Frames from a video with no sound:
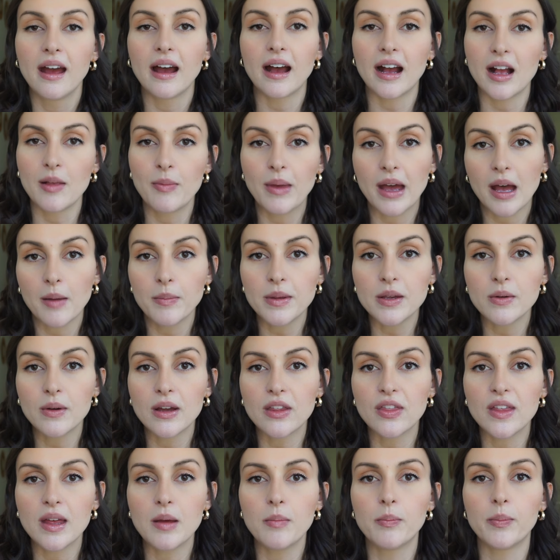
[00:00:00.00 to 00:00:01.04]
I'm happy
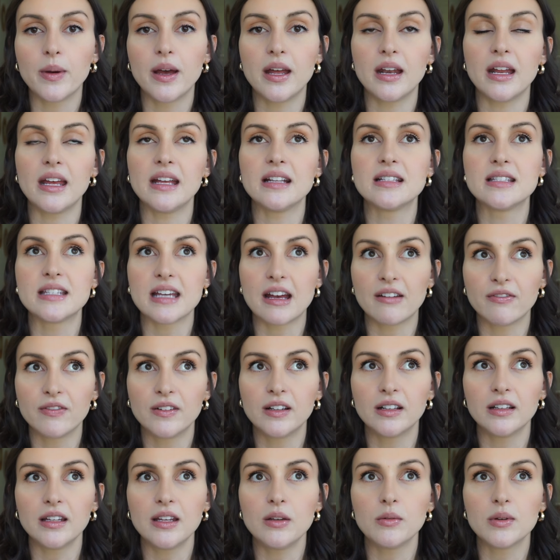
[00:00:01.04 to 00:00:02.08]
with it, but it
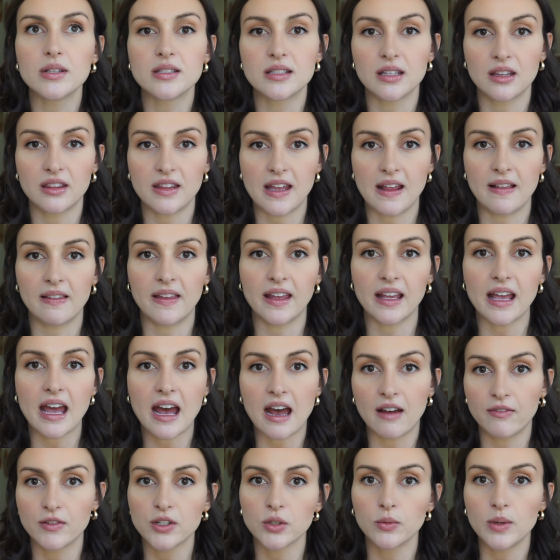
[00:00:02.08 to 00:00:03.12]
definitely was a thing. Like
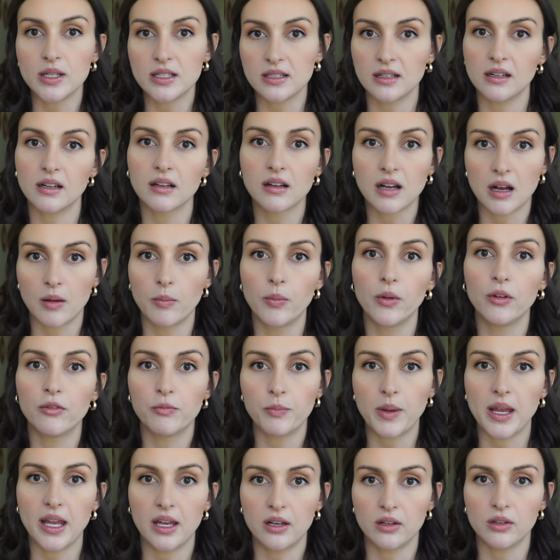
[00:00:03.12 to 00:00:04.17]
after we did a couple of
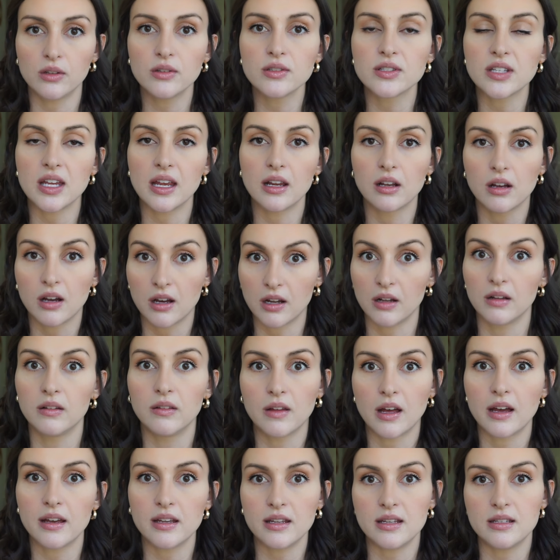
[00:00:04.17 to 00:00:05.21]
panels, it got a
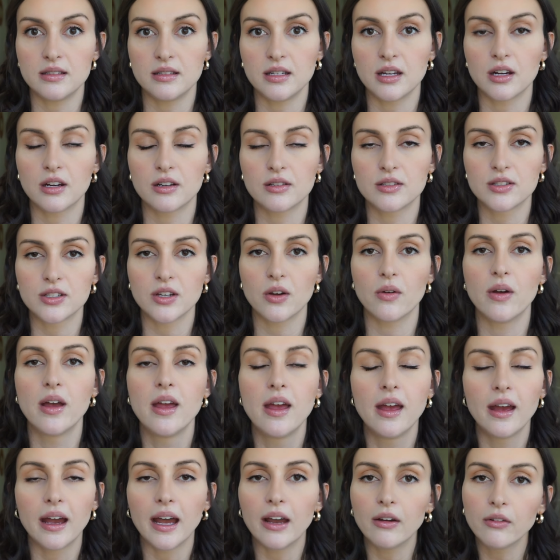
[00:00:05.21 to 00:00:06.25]
lot easier. So
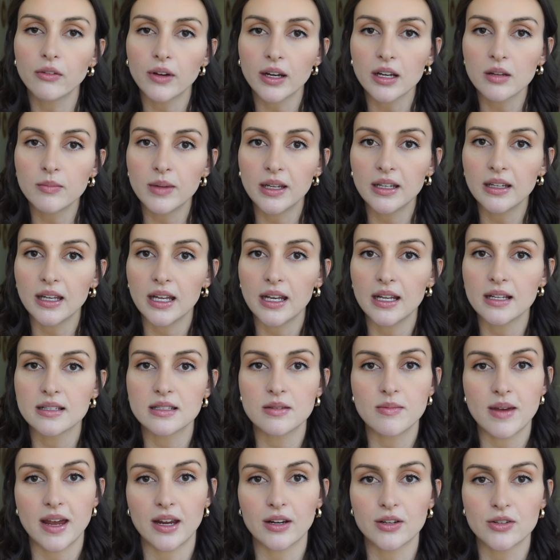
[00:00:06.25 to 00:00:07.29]
I would recommend getting
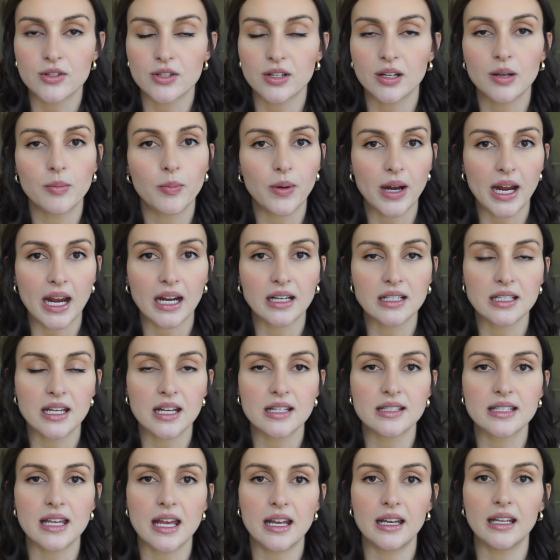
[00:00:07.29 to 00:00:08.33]
some extra to
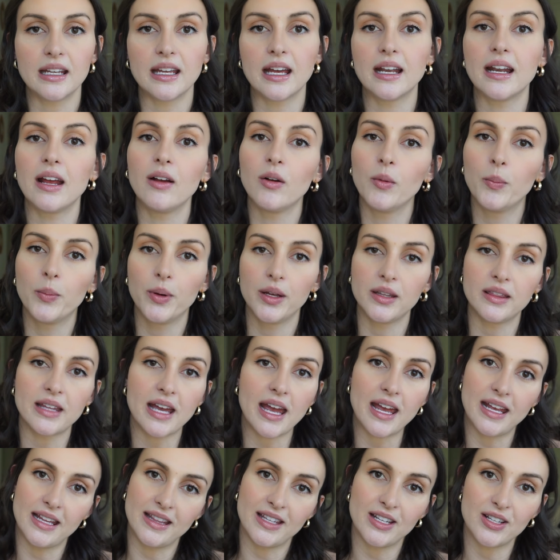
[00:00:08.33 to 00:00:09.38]
practice. And again, I will put
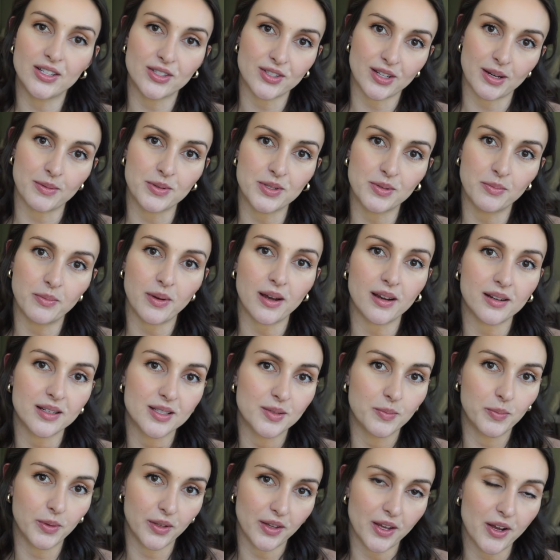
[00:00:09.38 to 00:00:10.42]
that in the description box
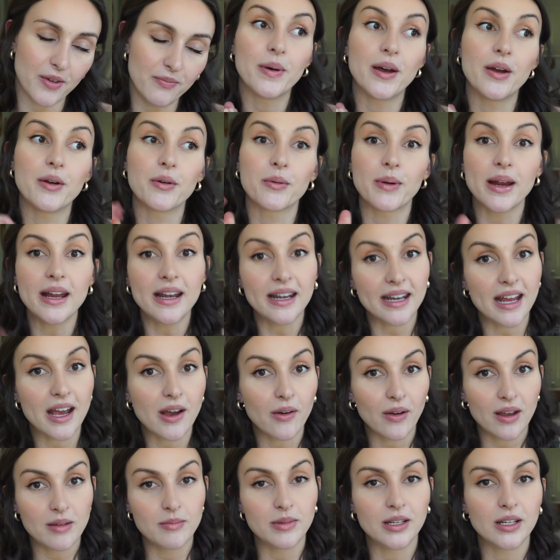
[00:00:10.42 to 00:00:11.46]
below. But right
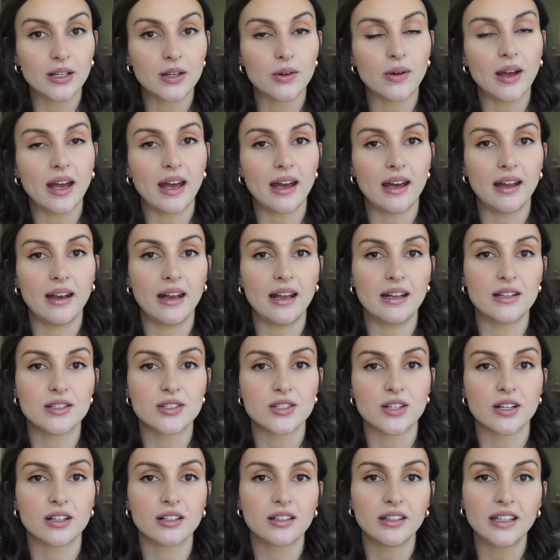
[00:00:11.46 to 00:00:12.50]
now I'm going to go ahead and
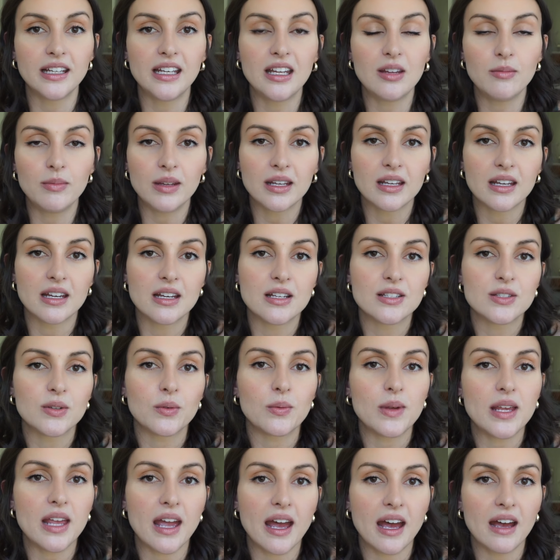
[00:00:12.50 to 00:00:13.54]
start cleaning because
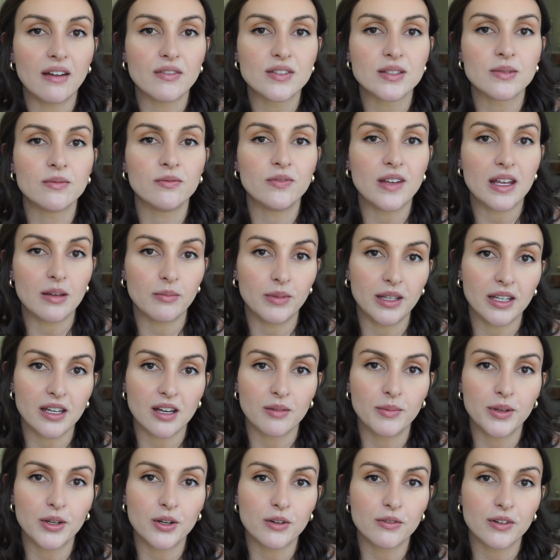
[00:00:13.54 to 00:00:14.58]
we have some family
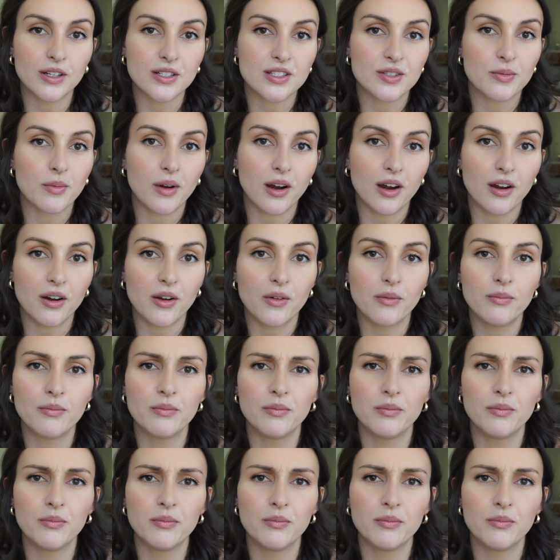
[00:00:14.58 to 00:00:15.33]
coming over tomorrow.